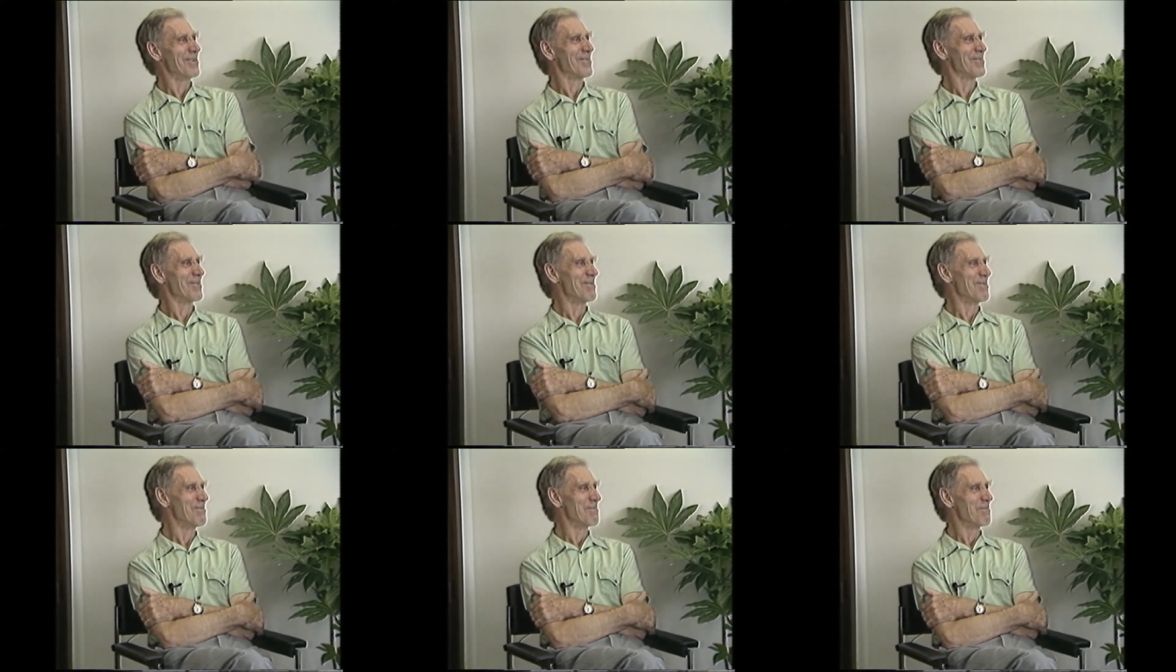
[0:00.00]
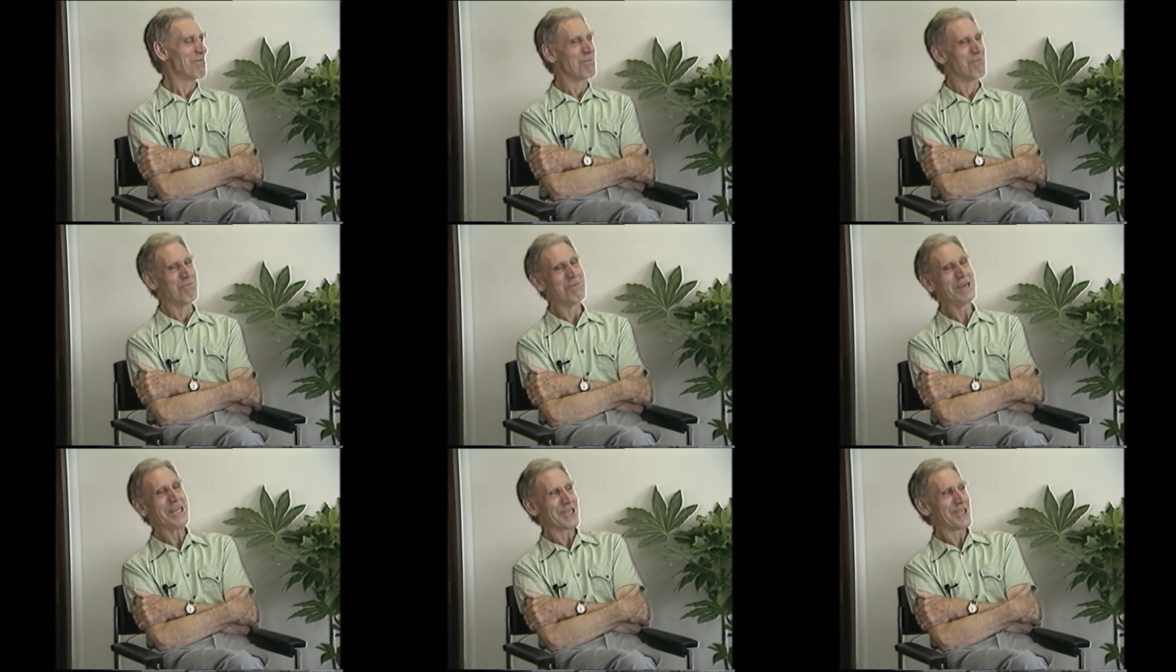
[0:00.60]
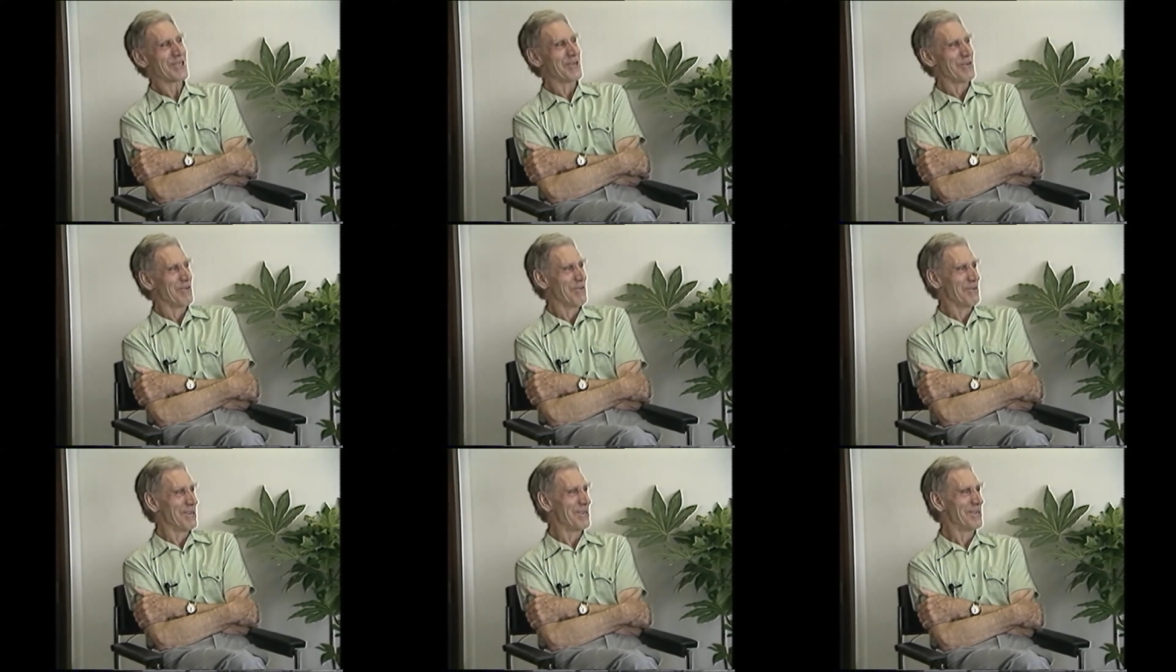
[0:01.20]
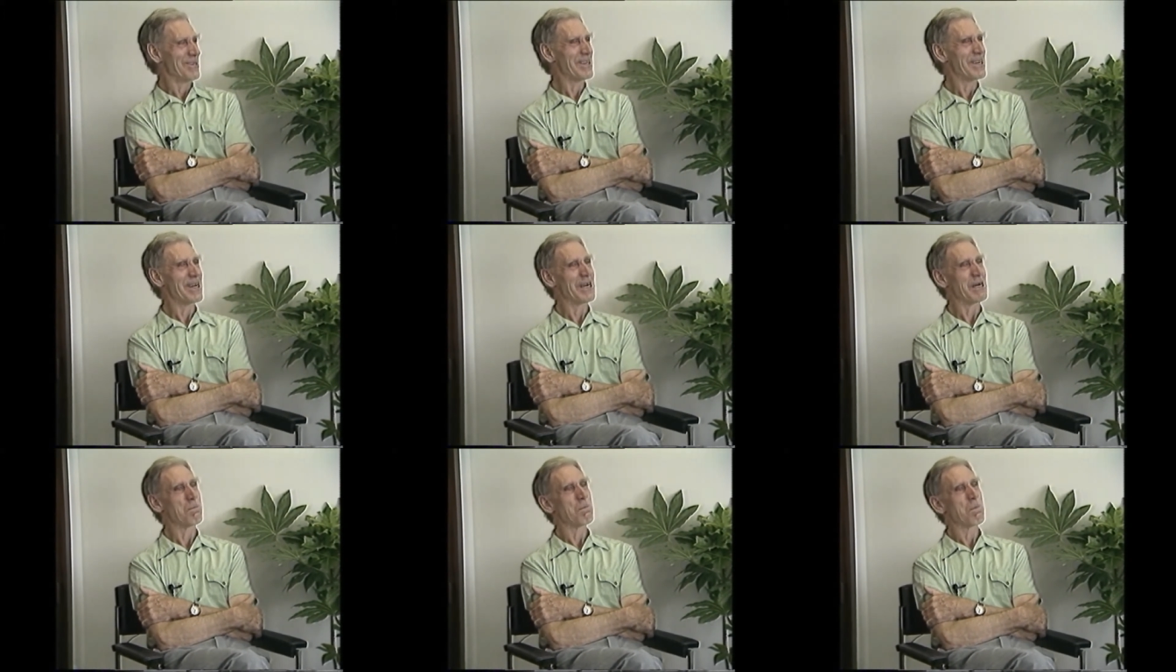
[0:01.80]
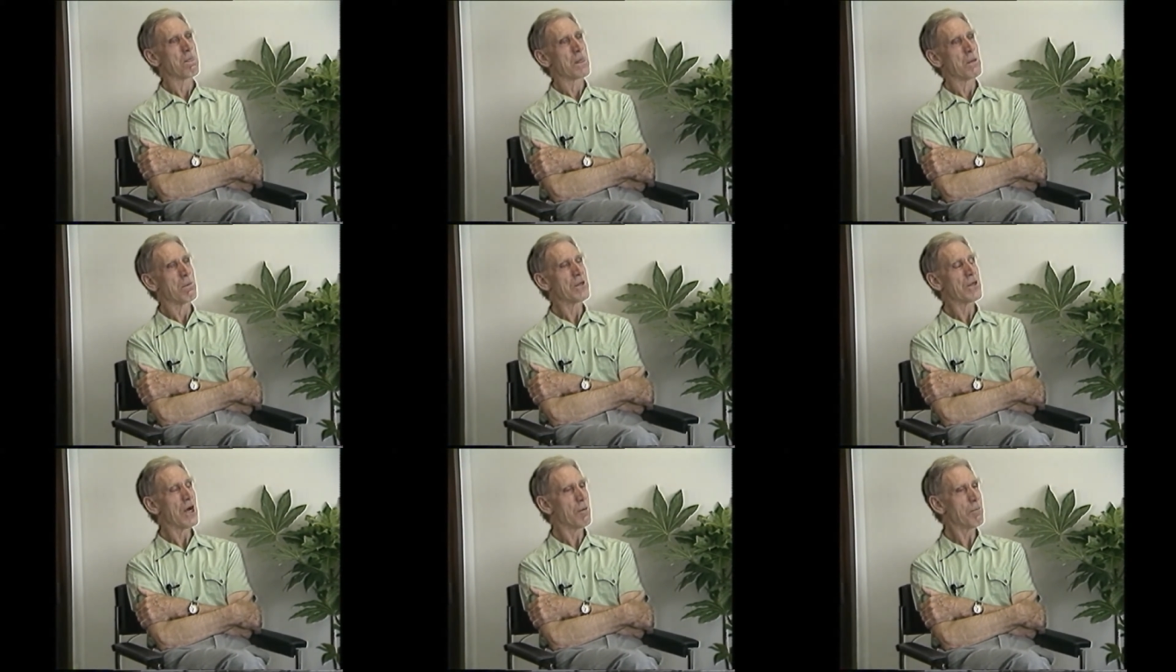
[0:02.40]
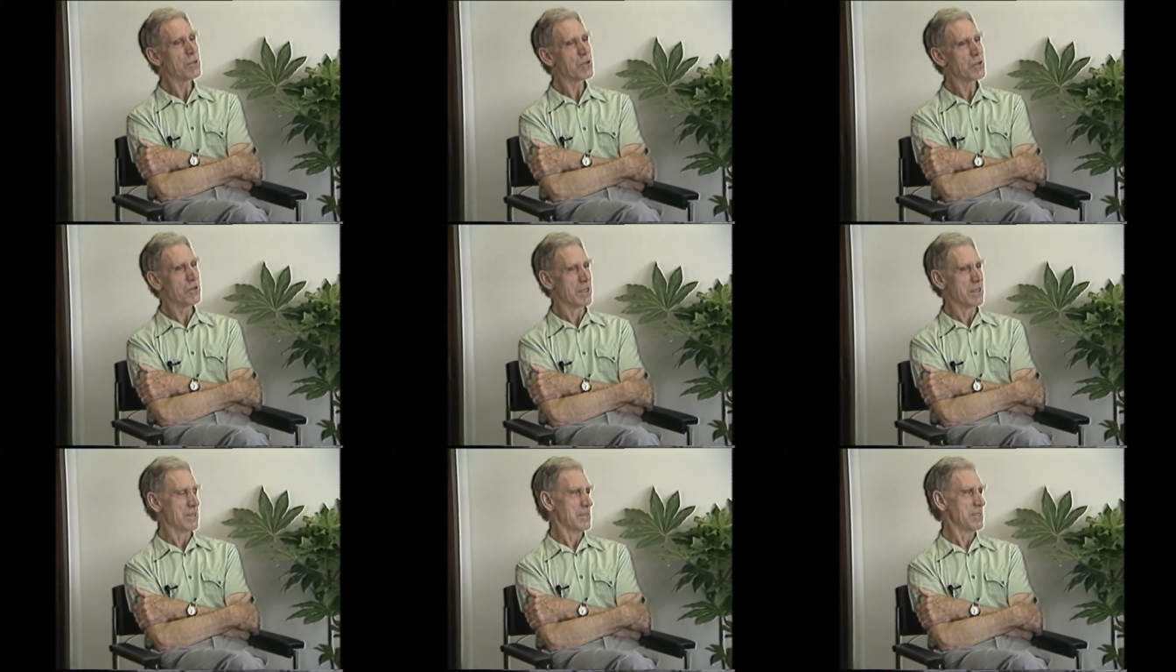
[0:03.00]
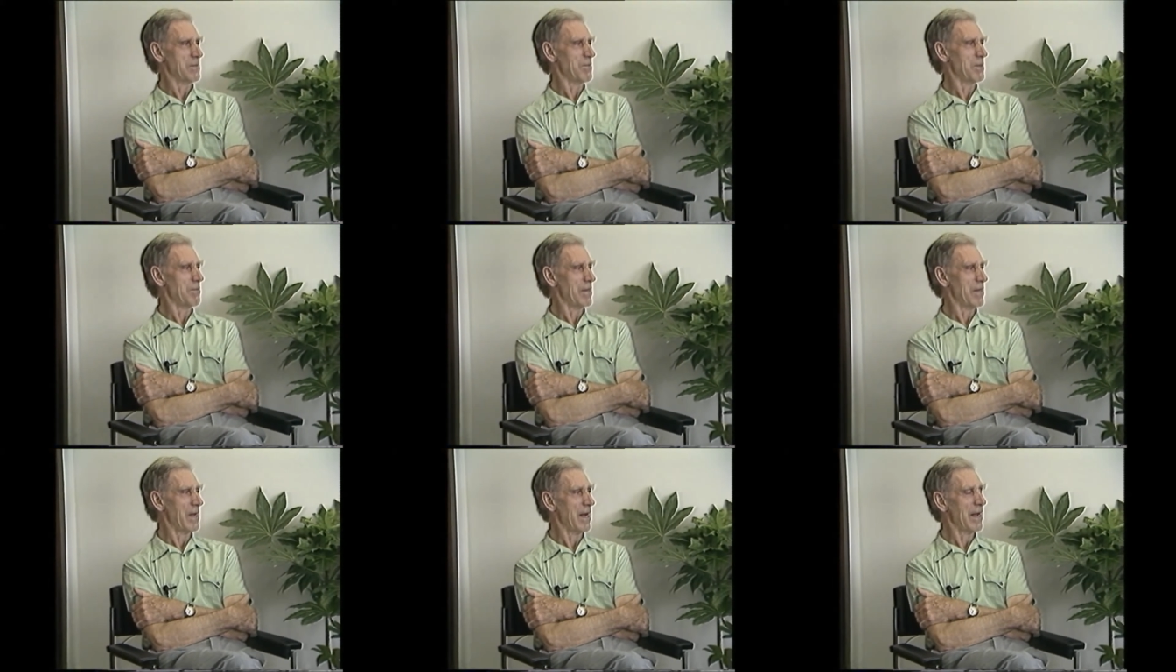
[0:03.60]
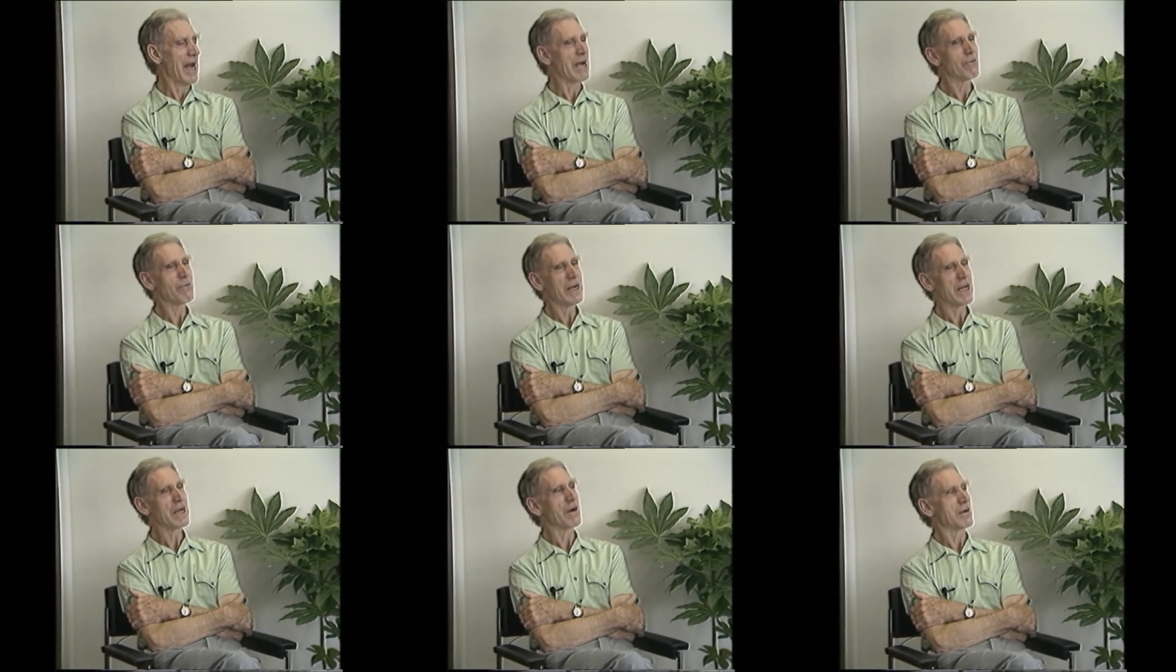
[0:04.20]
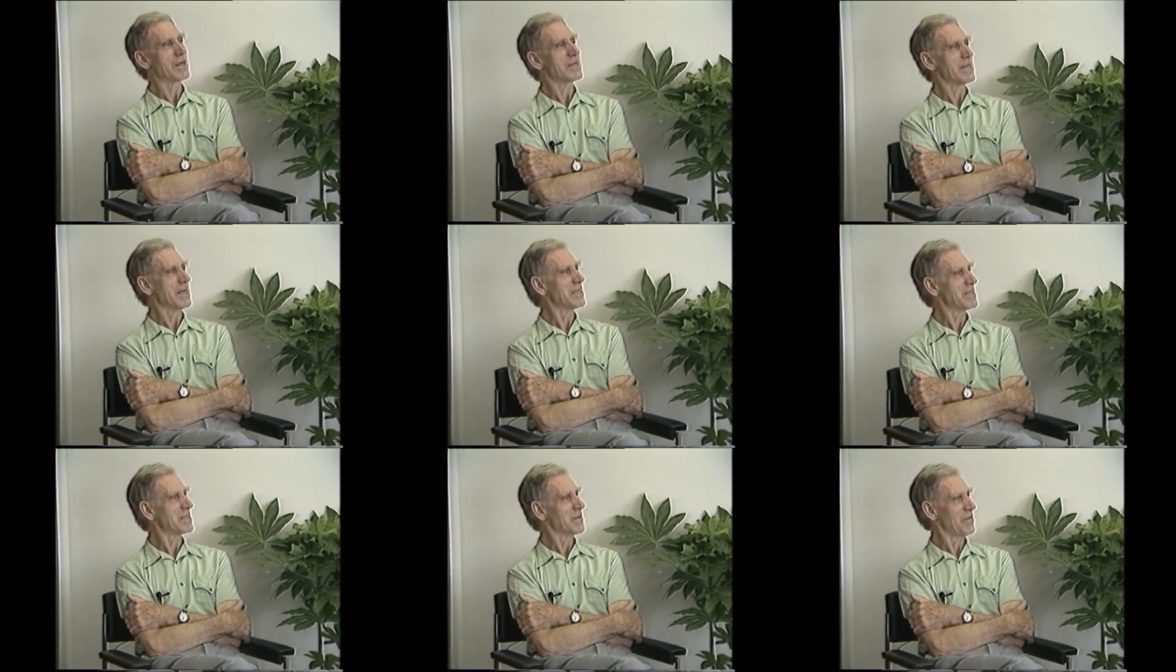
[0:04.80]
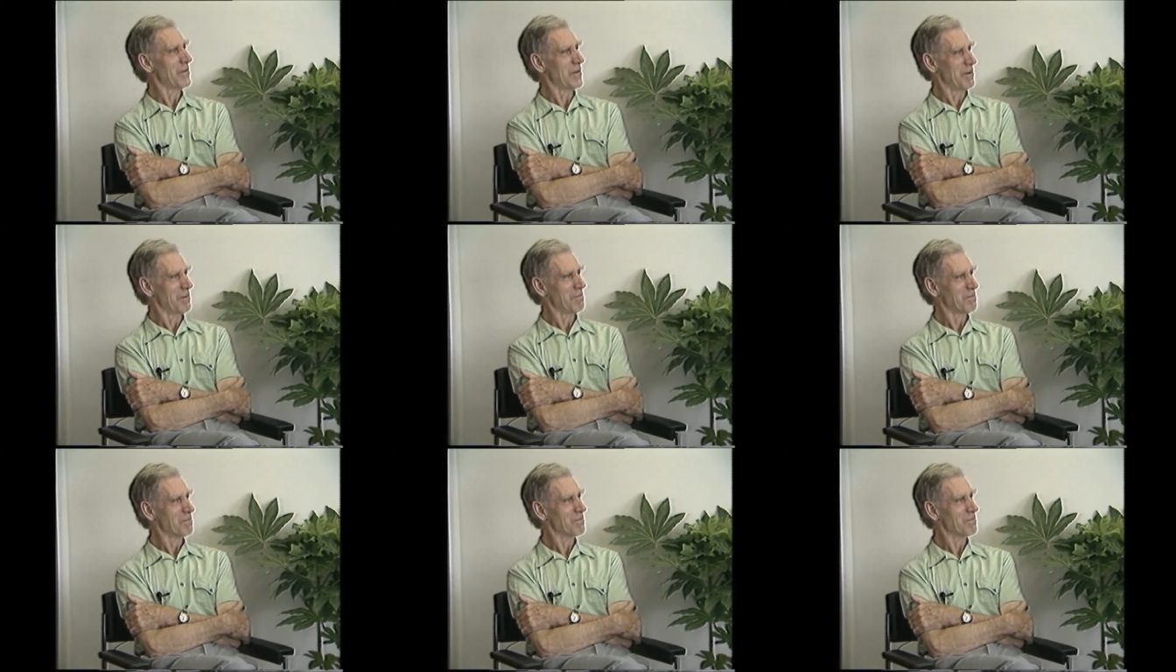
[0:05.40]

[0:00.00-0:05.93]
was yes. minuscule. And, mm -hmm. uh, but the opportunity seemed to be there, and I'd really got a taste for